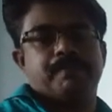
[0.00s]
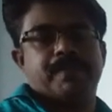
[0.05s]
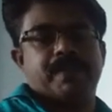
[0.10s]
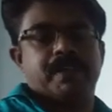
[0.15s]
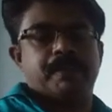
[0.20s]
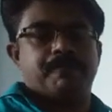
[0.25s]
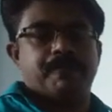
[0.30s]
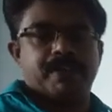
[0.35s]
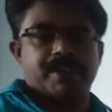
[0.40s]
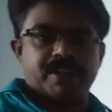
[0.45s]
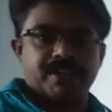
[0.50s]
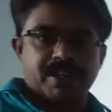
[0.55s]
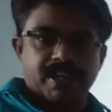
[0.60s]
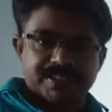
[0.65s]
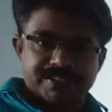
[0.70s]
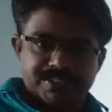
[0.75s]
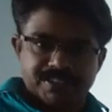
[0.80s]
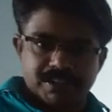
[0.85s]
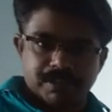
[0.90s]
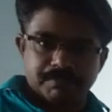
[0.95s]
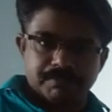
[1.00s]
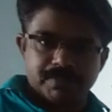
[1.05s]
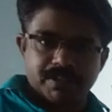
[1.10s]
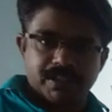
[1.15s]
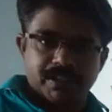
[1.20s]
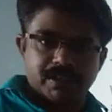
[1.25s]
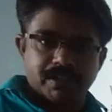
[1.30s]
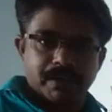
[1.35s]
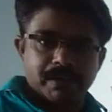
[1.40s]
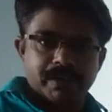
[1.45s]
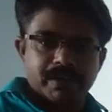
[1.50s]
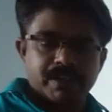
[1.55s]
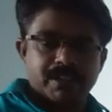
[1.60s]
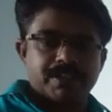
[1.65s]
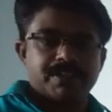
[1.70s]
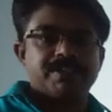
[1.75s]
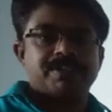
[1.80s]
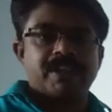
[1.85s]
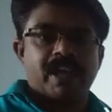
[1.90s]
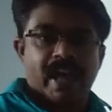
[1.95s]
If it does something, it
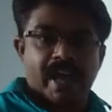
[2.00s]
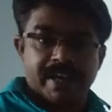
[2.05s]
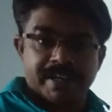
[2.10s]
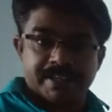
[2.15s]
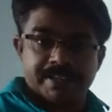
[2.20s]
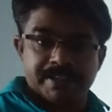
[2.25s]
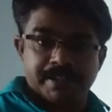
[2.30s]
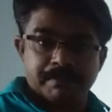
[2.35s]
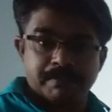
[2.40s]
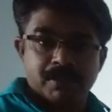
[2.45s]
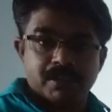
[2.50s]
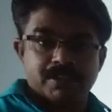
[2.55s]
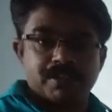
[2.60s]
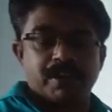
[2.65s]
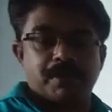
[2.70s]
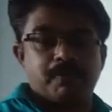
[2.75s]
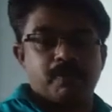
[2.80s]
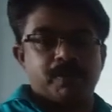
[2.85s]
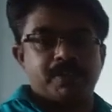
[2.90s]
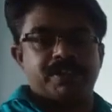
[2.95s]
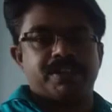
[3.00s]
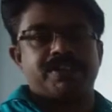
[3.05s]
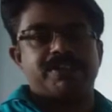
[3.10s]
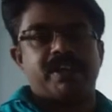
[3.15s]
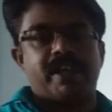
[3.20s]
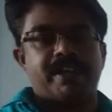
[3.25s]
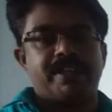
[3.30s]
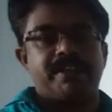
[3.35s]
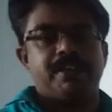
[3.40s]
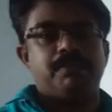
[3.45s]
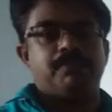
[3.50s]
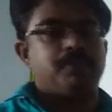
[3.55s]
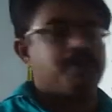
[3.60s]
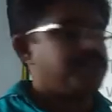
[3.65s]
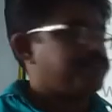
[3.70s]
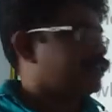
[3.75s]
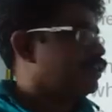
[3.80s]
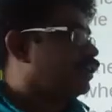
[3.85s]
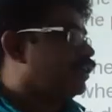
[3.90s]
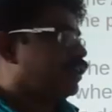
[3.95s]
is active, therefore it is active
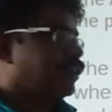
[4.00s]
voice.